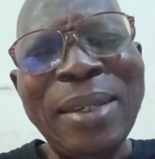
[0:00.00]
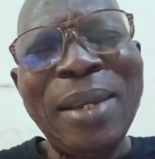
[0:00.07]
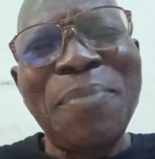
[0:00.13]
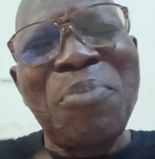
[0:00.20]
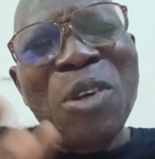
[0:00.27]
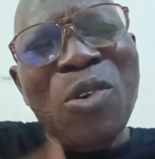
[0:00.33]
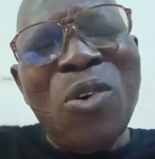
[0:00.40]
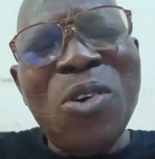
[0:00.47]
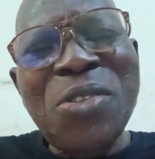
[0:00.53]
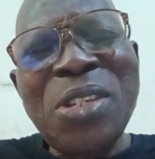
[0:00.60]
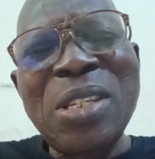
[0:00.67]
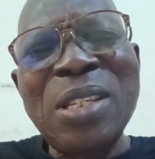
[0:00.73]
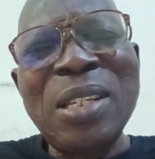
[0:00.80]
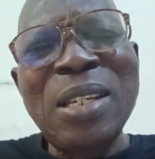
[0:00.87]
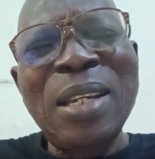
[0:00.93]

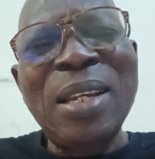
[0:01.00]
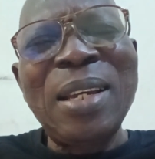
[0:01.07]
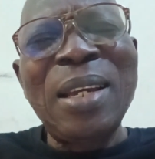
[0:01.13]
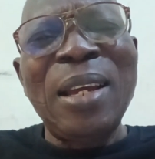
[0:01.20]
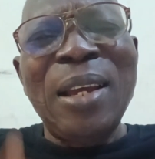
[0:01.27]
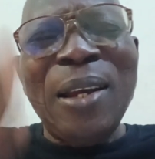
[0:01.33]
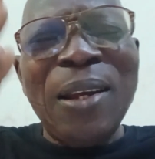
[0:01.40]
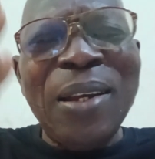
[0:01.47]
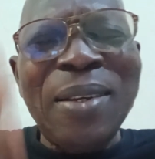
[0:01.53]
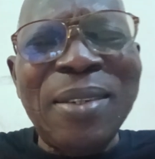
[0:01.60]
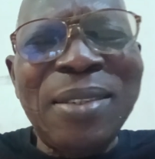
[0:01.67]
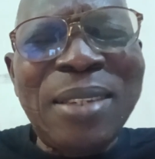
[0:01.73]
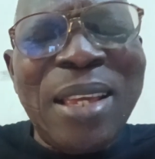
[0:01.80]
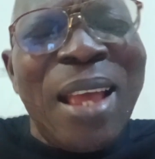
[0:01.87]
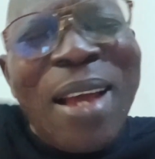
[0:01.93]
because
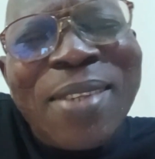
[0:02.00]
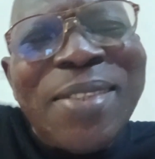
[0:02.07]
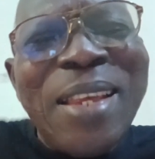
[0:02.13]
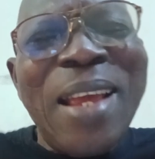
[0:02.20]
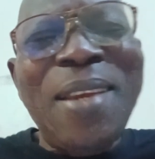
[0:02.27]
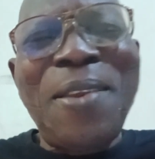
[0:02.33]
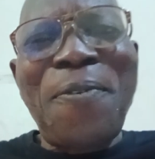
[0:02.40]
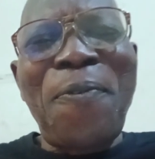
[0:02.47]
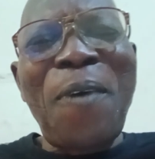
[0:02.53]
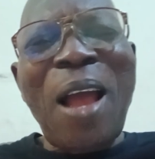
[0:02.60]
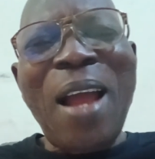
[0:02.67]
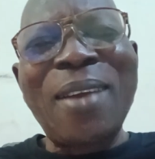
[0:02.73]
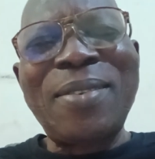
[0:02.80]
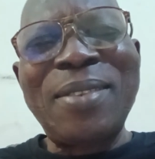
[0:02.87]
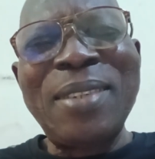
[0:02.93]
he has said the
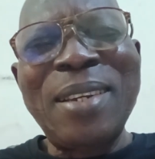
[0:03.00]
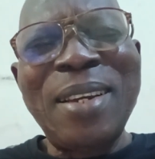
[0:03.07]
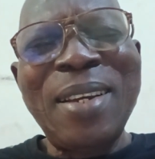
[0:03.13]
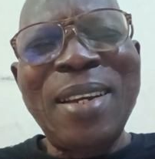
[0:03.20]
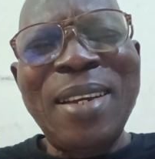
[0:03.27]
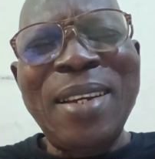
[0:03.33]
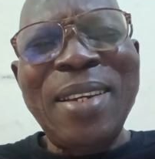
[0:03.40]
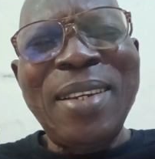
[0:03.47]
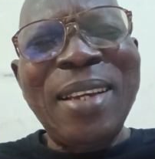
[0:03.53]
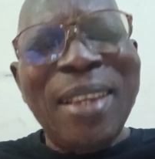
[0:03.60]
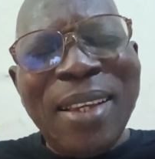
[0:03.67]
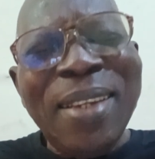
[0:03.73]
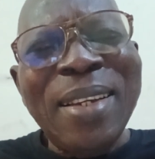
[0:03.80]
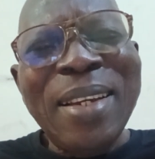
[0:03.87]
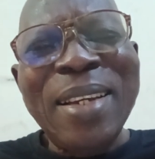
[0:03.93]
fact.
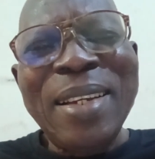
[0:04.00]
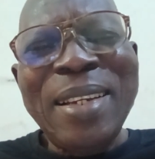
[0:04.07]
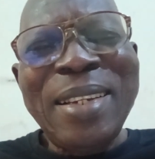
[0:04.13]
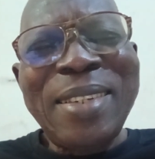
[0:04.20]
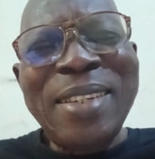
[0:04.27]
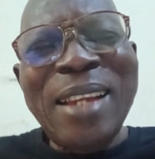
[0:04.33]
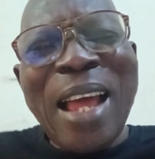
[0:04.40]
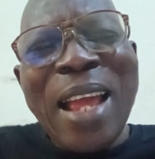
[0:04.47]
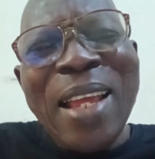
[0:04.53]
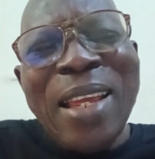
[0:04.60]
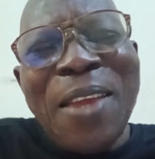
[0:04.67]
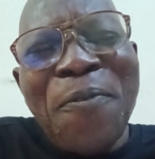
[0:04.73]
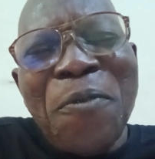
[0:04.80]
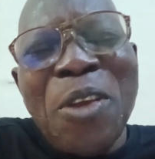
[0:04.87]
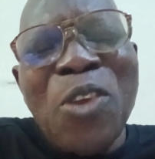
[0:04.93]
It's like
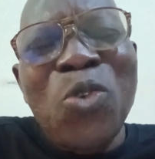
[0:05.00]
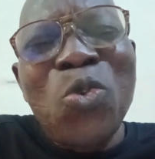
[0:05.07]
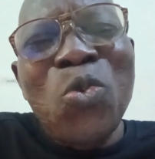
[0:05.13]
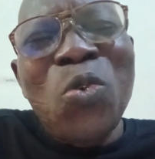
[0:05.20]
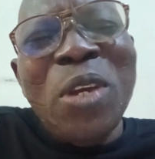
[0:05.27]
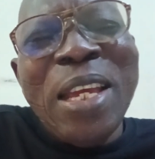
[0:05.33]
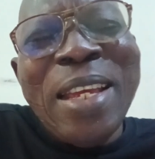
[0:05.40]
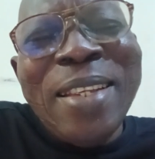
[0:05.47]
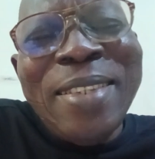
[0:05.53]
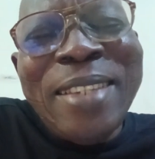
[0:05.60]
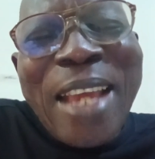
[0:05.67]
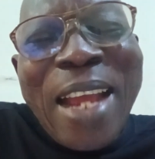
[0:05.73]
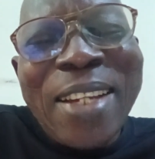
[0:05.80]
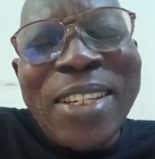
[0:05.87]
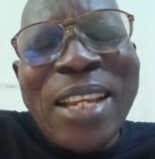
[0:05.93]
giving you
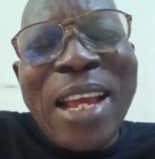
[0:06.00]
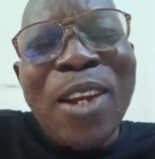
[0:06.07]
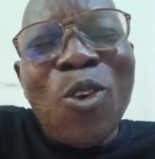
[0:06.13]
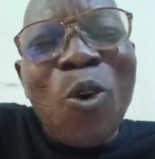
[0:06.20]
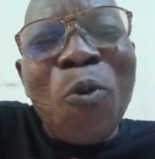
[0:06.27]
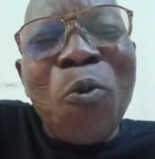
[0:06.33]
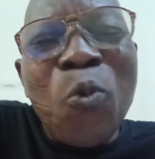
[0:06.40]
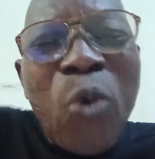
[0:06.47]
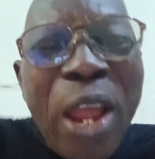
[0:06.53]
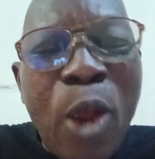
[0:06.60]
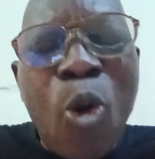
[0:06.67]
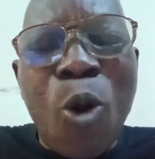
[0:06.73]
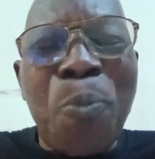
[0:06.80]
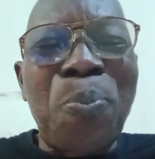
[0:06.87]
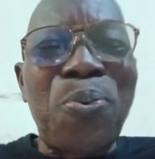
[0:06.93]
injection of wake
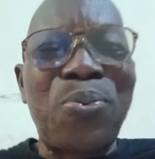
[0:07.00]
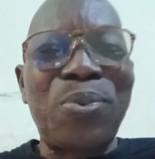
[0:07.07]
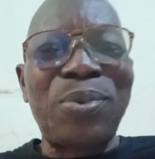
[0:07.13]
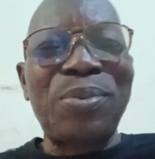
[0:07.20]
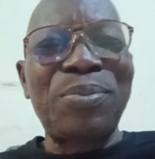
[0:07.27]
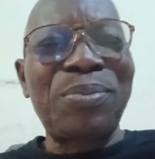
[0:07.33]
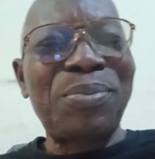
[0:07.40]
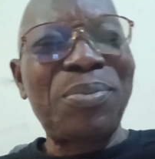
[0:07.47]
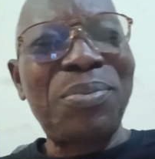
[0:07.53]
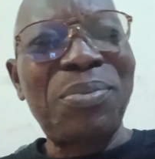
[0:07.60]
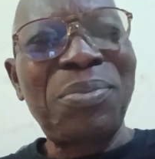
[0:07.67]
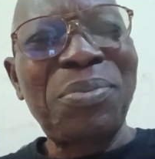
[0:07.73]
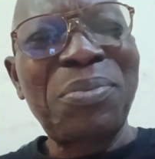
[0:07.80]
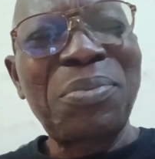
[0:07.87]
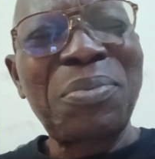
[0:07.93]
up.
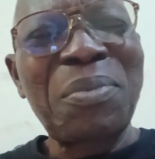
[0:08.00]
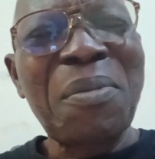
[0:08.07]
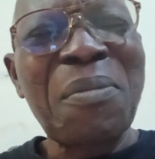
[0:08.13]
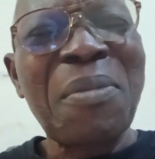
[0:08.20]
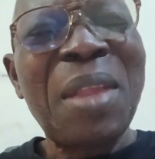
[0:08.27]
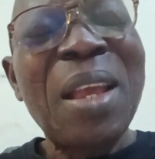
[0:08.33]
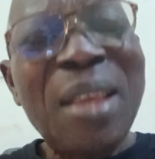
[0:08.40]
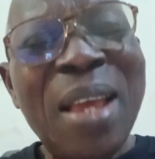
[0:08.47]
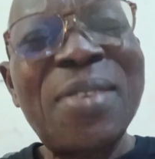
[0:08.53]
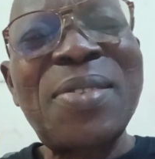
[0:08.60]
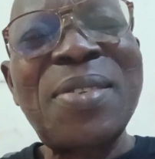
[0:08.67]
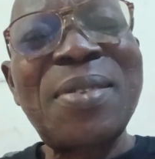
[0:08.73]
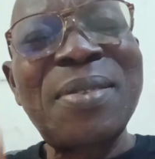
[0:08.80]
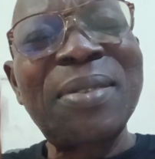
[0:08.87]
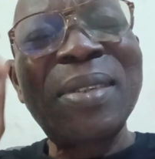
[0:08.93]

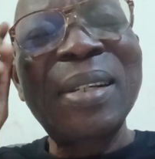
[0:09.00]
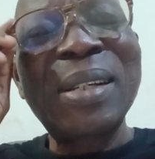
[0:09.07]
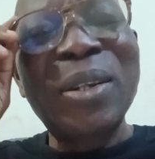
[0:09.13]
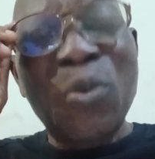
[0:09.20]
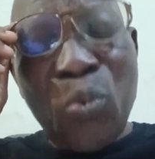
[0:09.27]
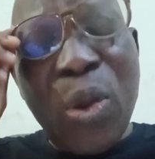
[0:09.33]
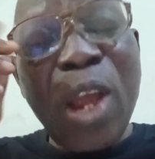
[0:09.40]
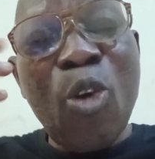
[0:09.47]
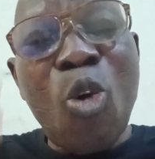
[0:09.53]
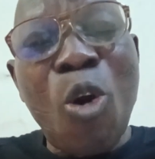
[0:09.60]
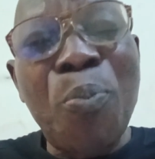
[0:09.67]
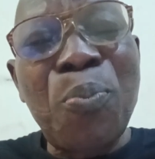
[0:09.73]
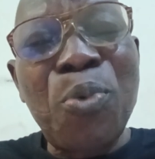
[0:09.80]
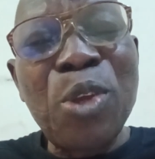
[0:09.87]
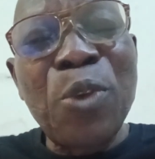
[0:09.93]
Yes, wake
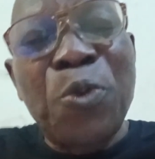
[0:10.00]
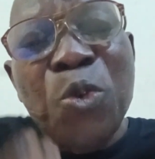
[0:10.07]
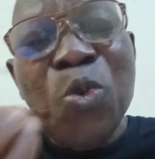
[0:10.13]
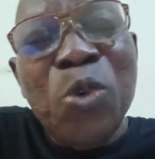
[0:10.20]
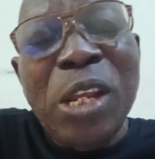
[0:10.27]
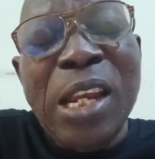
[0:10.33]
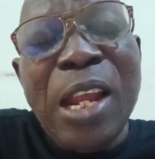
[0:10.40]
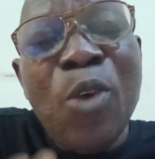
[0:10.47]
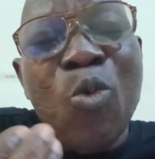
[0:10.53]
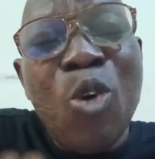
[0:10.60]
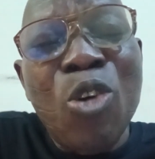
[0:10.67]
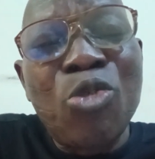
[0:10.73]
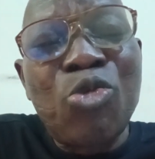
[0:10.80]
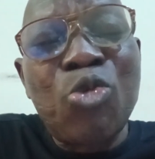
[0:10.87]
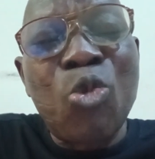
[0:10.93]
up. If you really
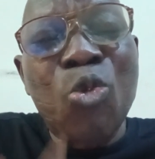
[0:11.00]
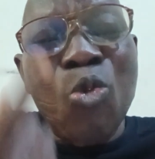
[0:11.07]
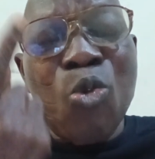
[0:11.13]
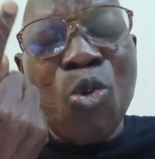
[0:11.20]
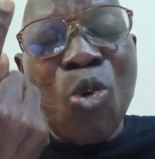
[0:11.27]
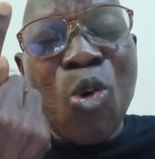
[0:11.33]
want to